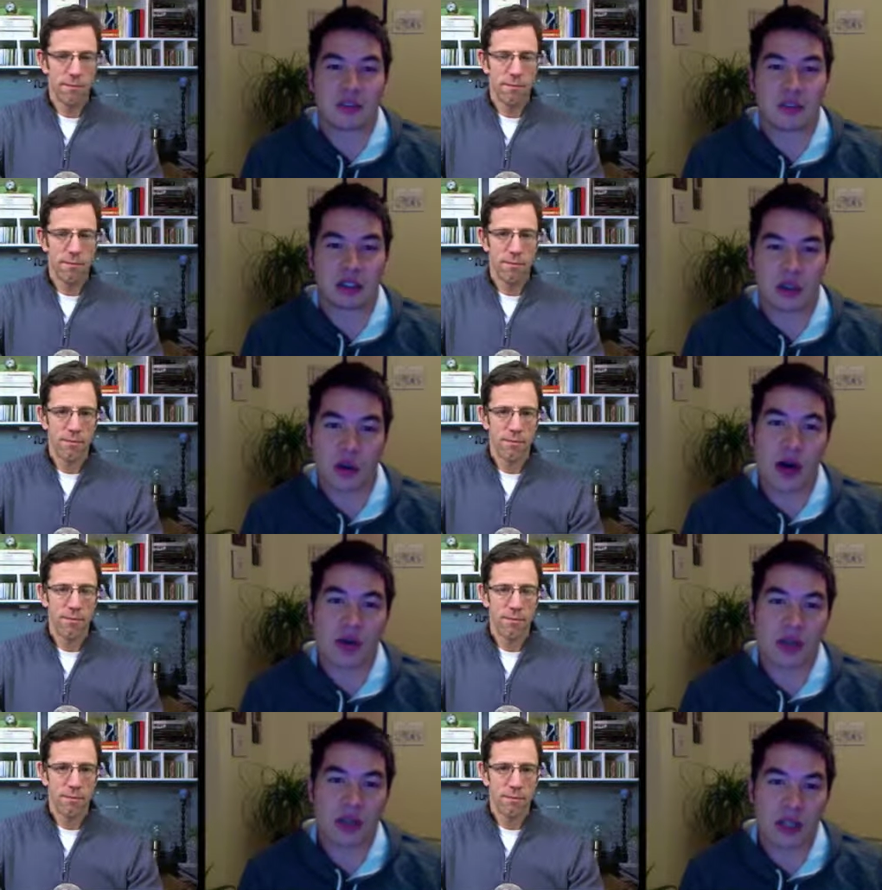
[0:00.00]
Speaker 1: to go out
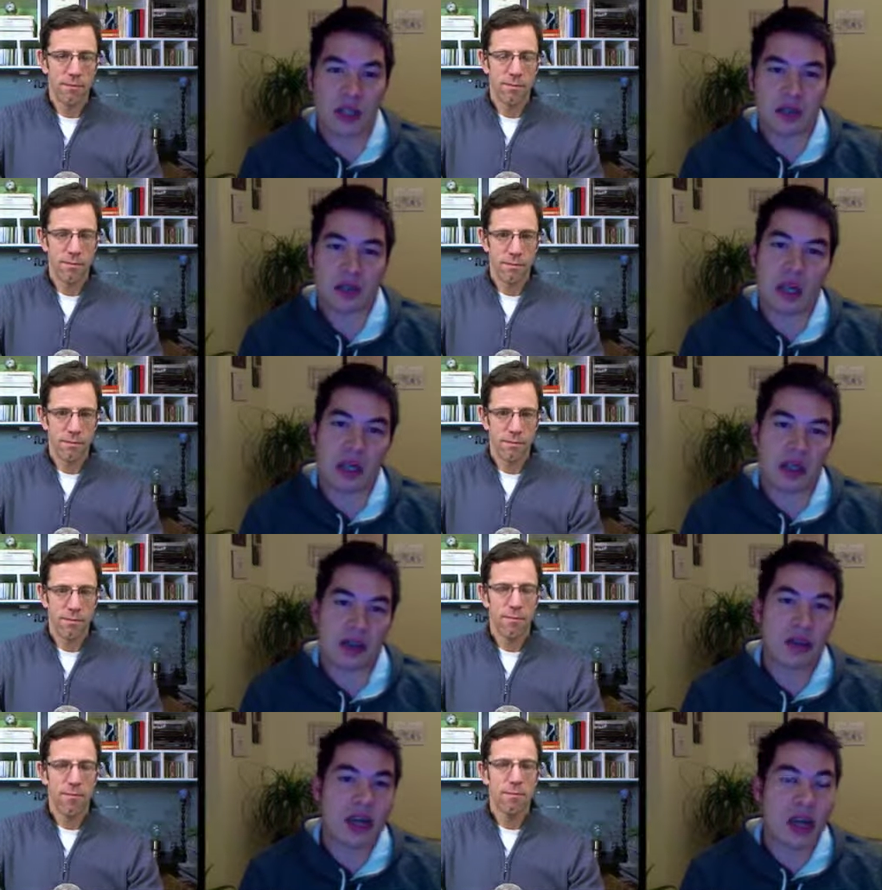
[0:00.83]
and, and try
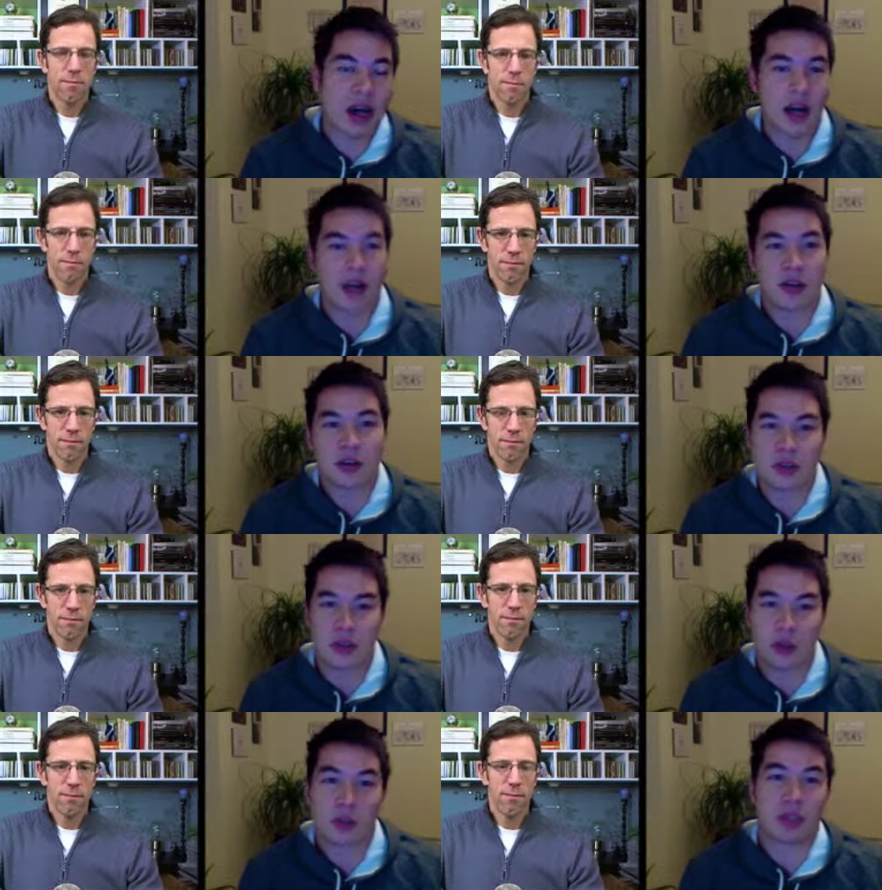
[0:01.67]
to hire
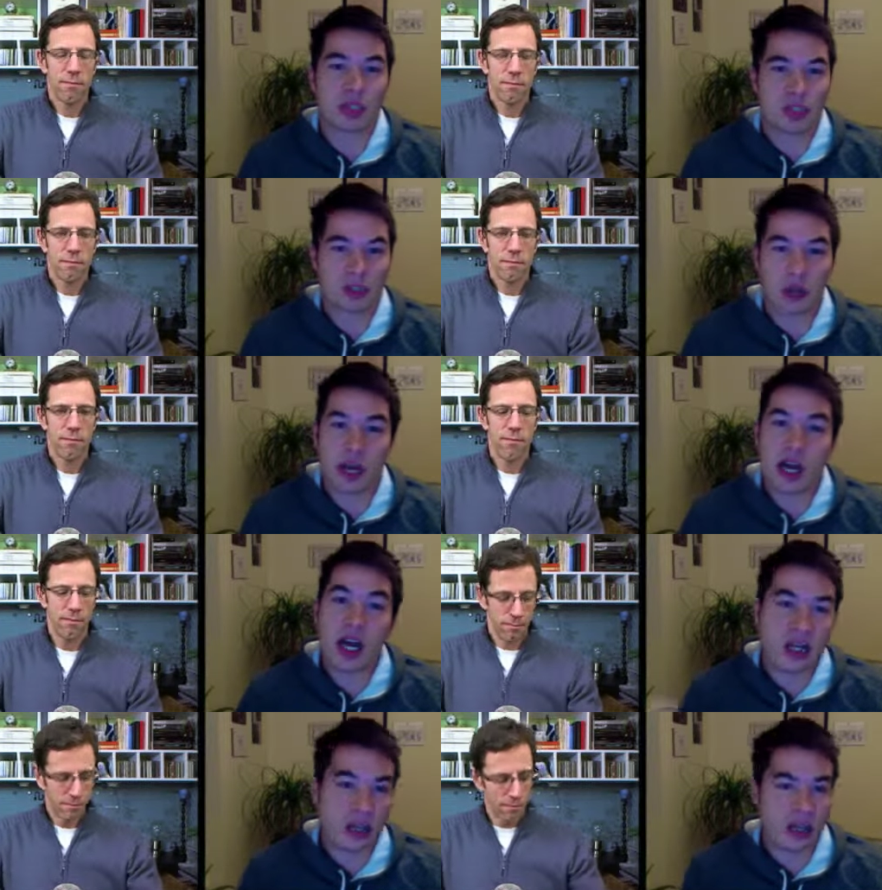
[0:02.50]
someone and bring someone
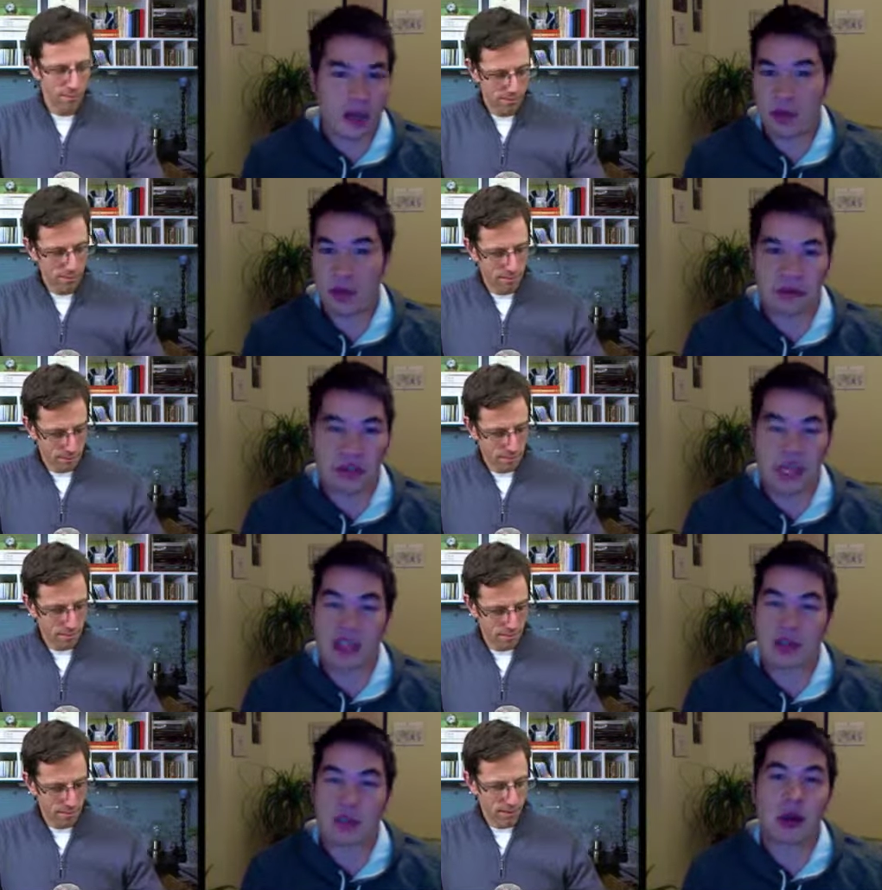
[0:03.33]
on, maybe even
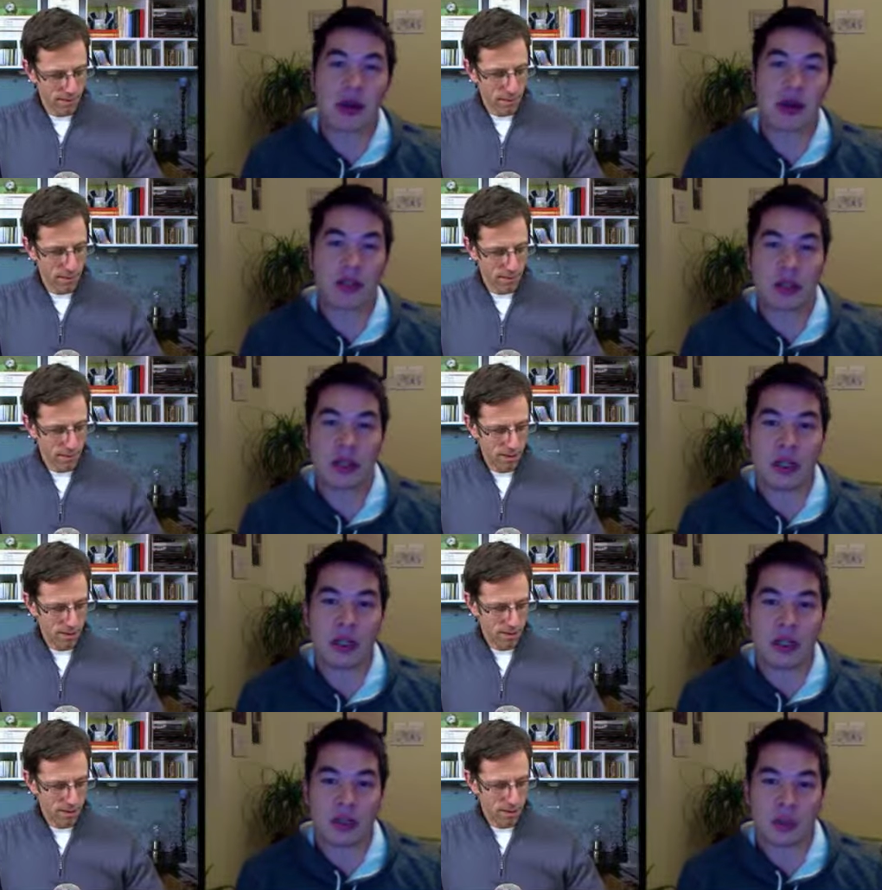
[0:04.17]
as a partner
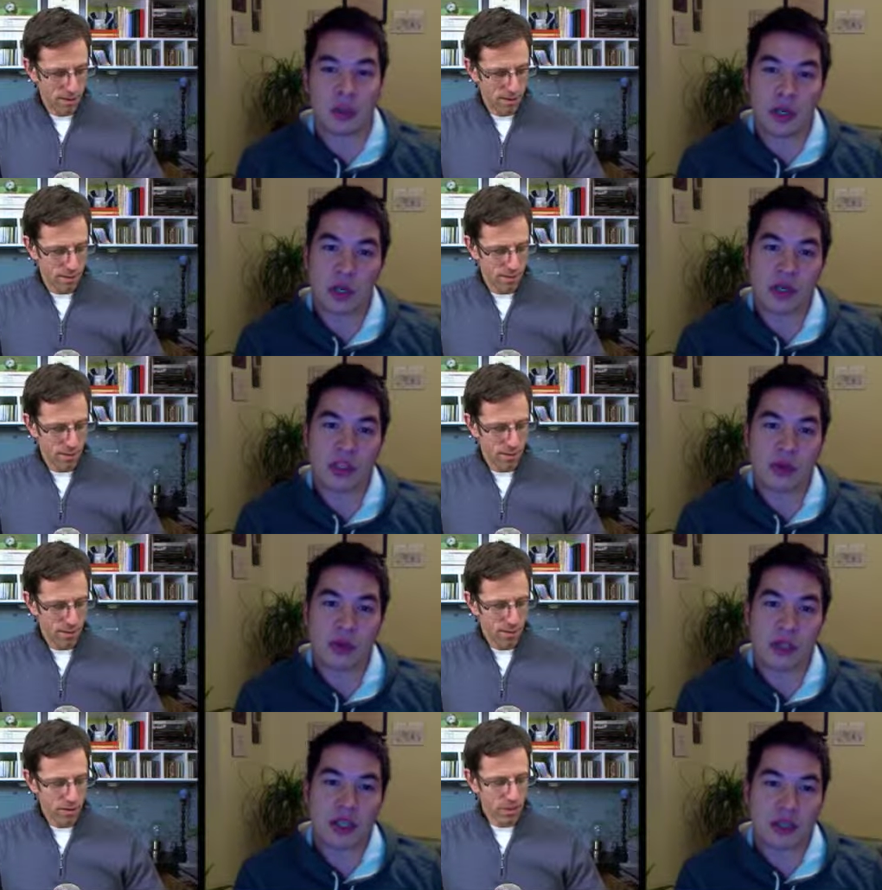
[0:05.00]
to work on this
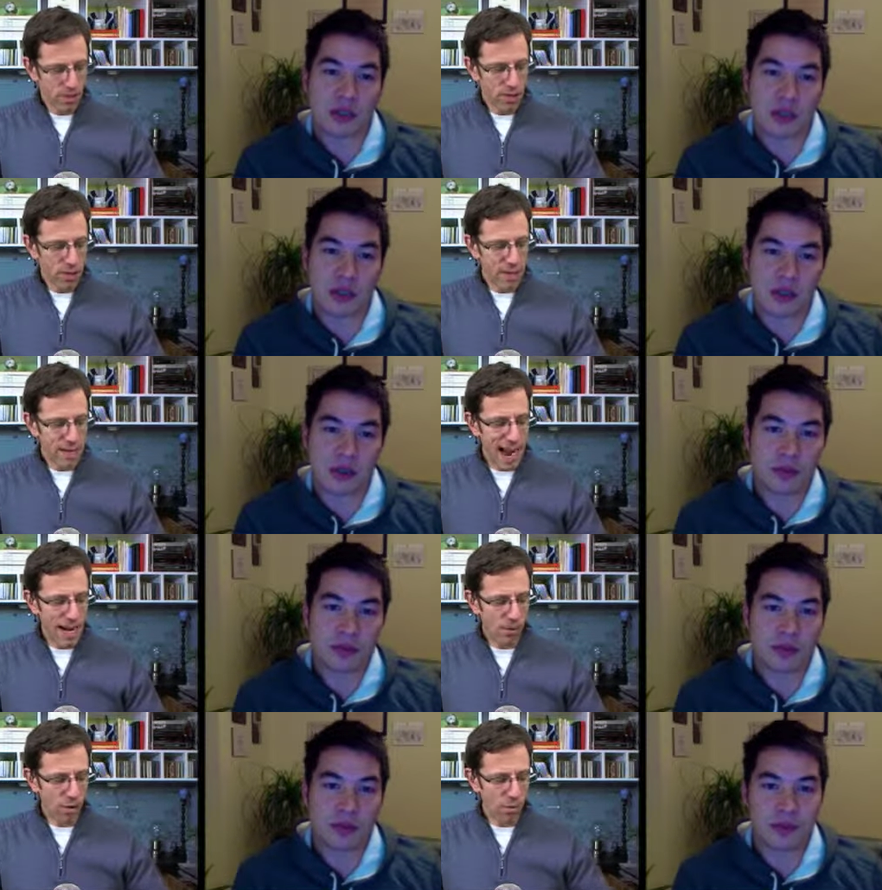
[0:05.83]
project. So
Speaker 2: this is a
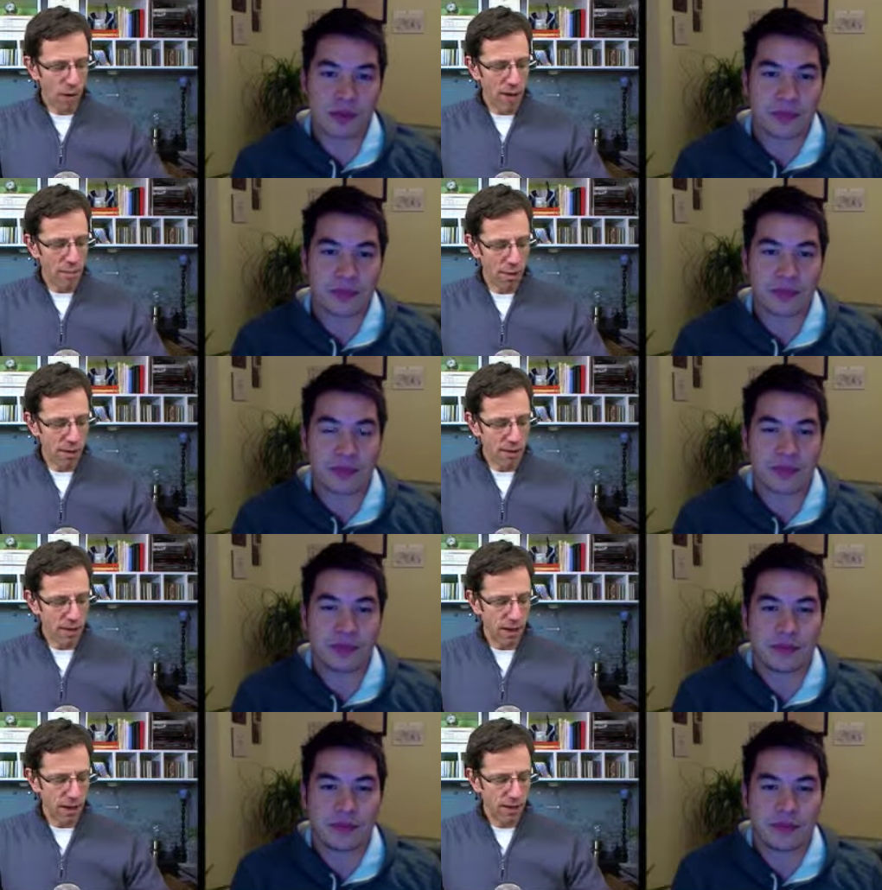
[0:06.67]
natural breakpoint,
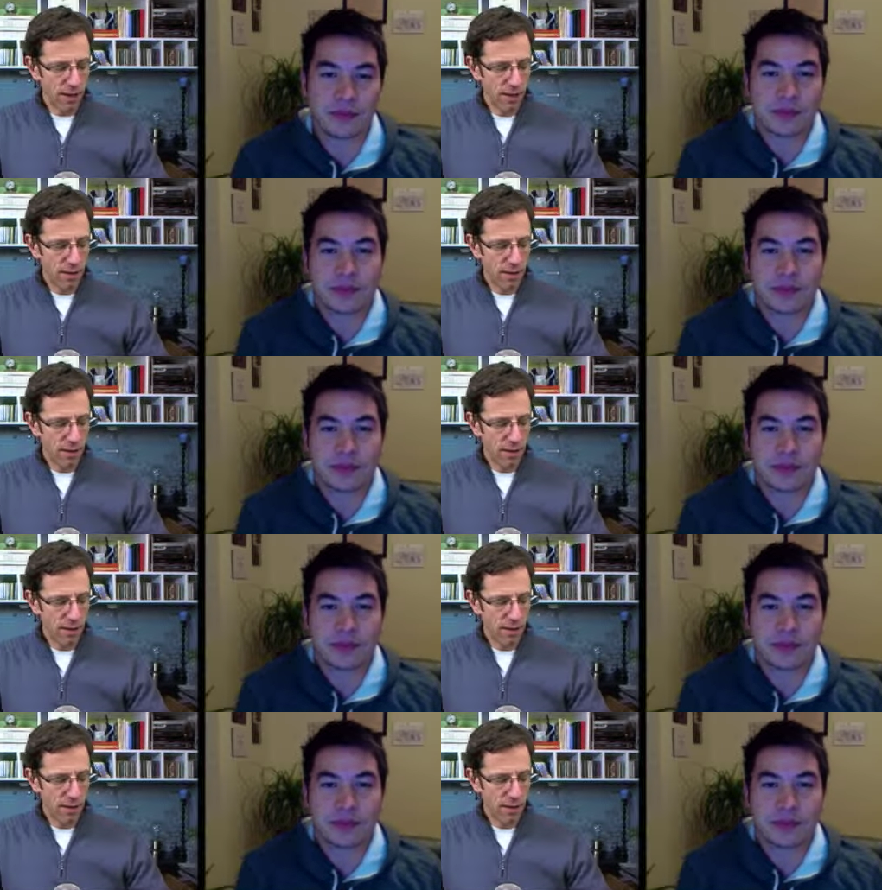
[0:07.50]
isn't it?